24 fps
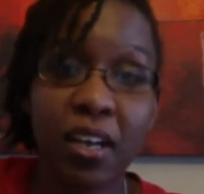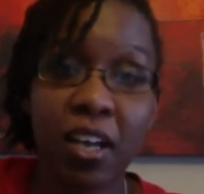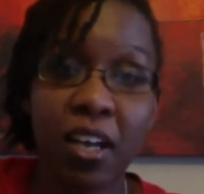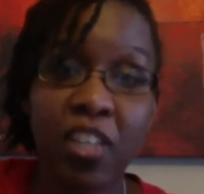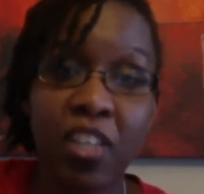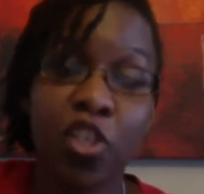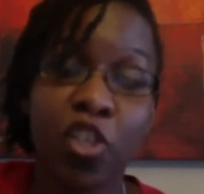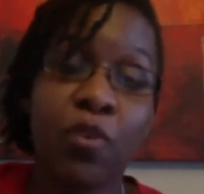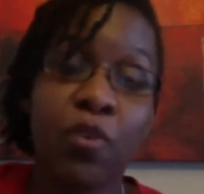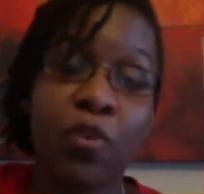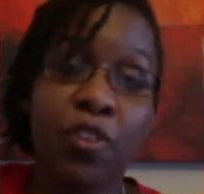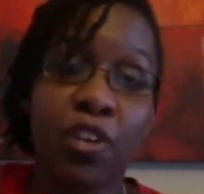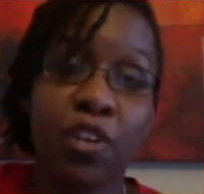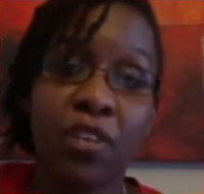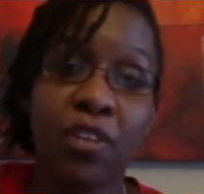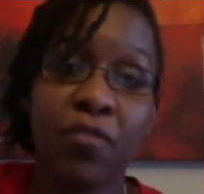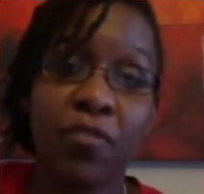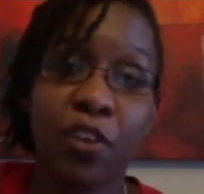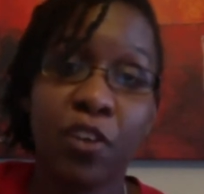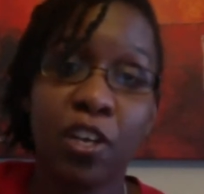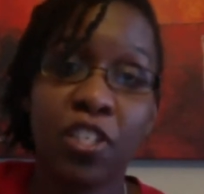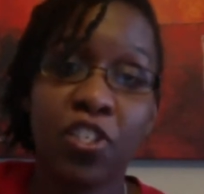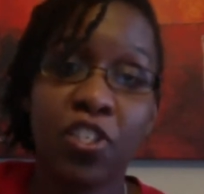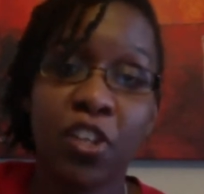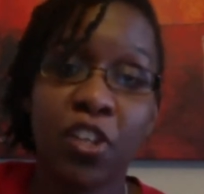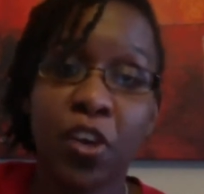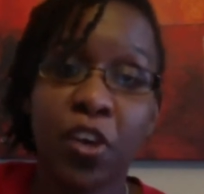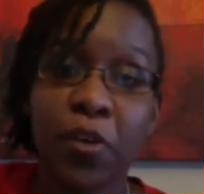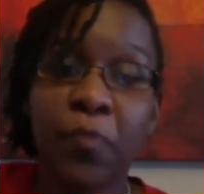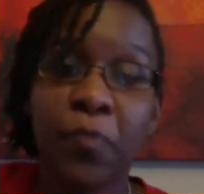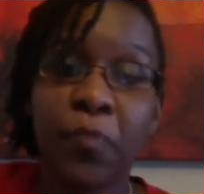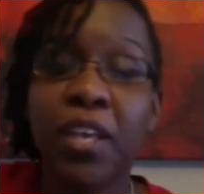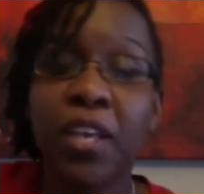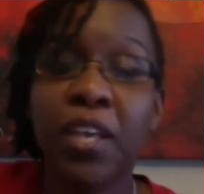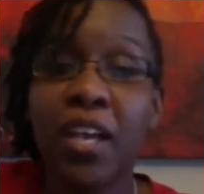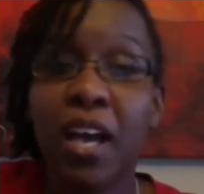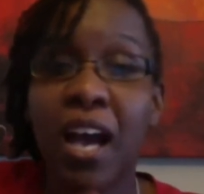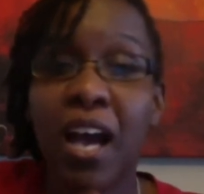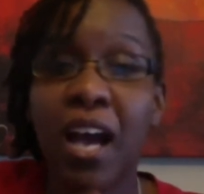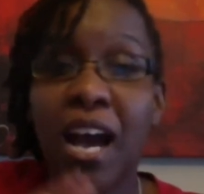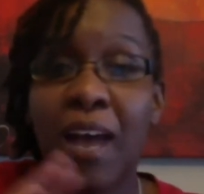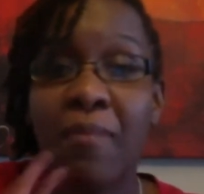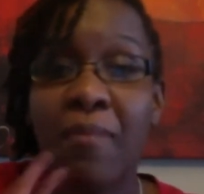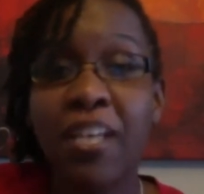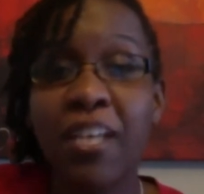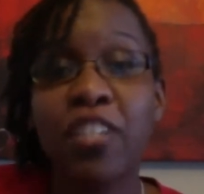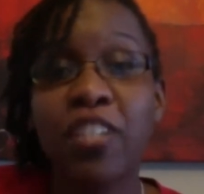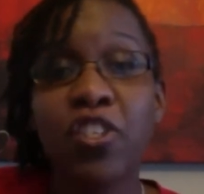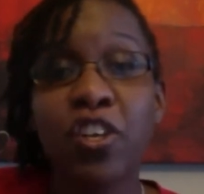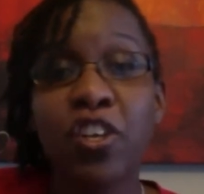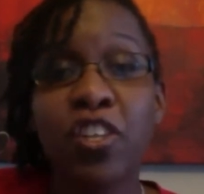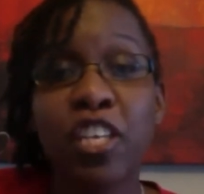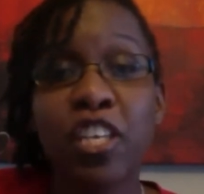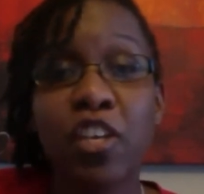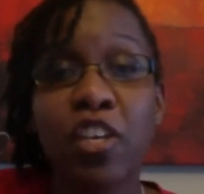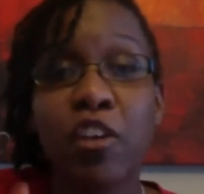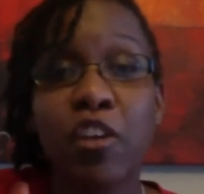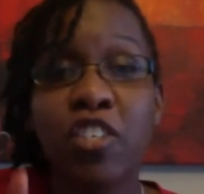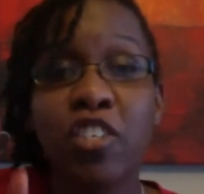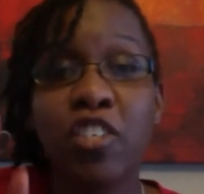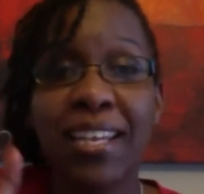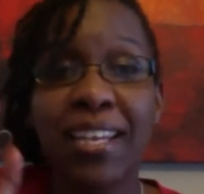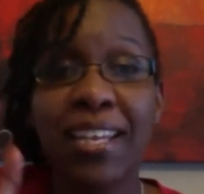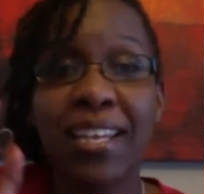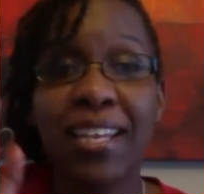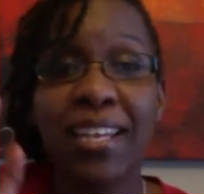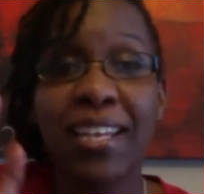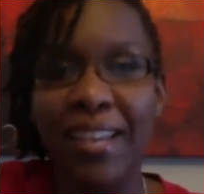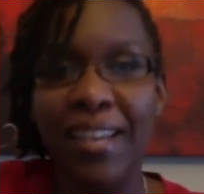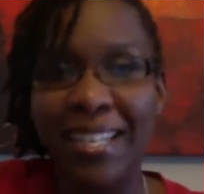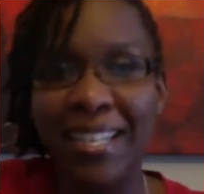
October 31st. So make sure that you go check it out.